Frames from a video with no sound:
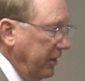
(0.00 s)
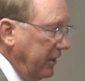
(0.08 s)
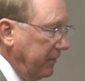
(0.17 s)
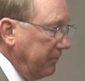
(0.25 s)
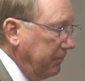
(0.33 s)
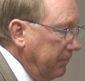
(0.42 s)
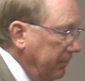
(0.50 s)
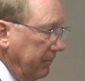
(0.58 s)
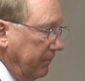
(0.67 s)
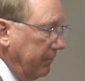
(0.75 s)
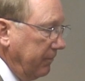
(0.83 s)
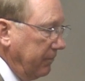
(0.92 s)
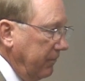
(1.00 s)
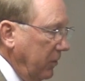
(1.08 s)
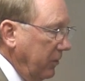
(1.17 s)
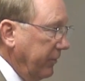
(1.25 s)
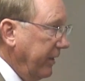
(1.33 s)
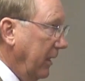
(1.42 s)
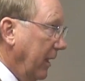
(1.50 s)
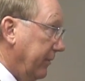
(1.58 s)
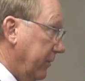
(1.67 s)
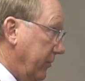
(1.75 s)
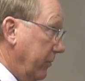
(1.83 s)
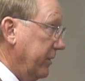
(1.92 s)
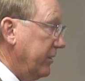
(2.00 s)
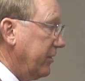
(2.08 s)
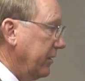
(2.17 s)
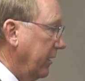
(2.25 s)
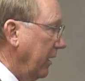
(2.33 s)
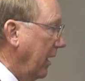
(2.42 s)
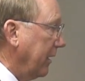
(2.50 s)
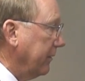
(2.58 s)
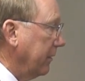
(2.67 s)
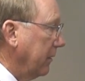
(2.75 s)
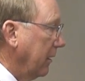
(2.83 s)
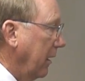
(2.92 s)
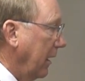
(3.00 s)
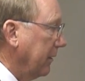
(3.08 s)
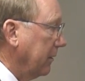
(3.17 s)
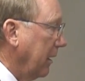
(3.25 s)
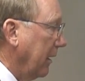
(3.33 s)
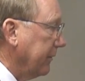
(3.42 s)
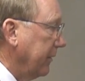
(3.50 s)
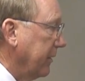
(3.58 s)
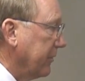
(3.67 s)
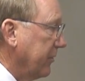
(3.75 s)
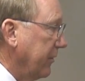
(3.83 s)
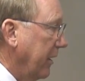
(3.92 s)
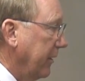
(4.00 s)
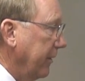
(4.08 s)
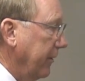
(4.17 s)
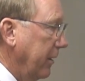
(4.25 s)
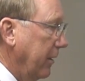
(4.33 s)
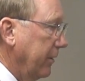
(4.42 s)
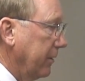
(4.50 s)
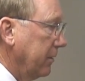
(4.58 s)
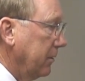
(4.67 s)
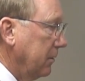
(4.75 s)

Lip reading: that, you know, they like the trees and they like this and that and the other.